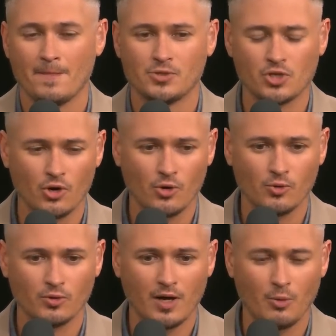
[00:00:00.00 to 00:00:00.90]

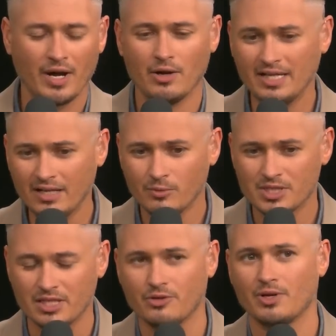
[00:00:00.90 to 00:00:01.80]
So what I needed
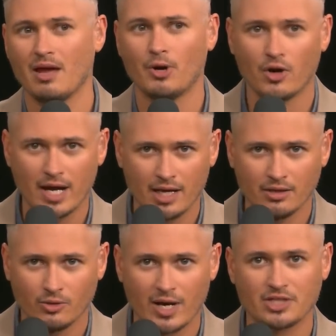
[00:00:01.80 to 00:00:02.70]
was either an MRI,
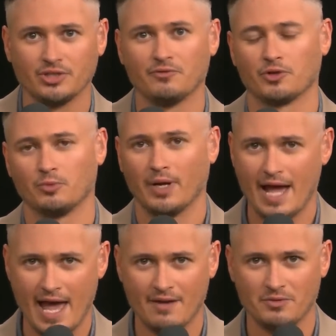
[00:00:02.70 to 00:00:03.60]
or actually for what I
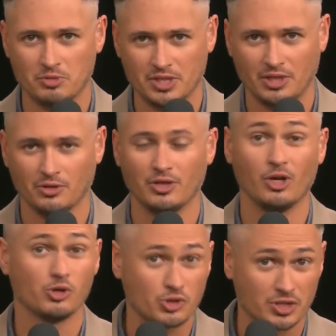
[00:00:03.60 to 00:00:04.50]
have in particular, an
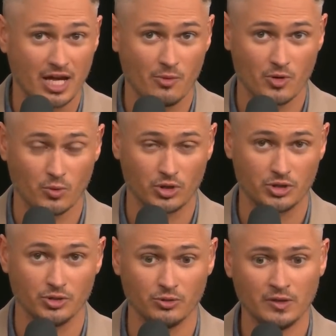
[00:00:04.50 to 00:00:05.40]
ultrasound would have worked
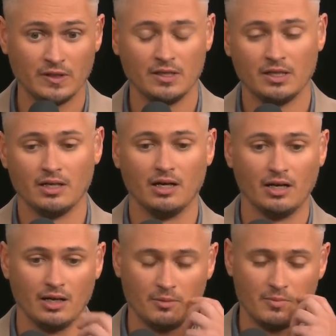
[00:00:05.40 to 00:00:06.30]
too
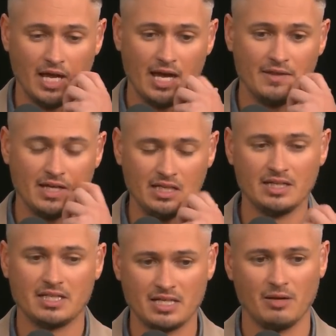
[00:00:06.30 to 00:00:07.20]
um, and they needed
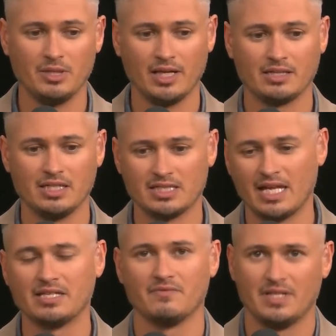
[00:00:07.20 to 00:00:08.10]
to tell me like the
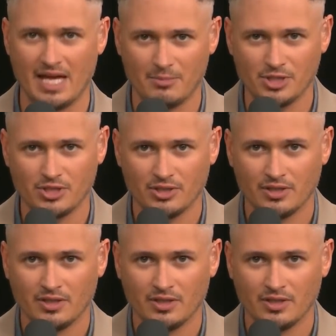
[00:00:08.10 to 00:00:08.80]
extent of the damage.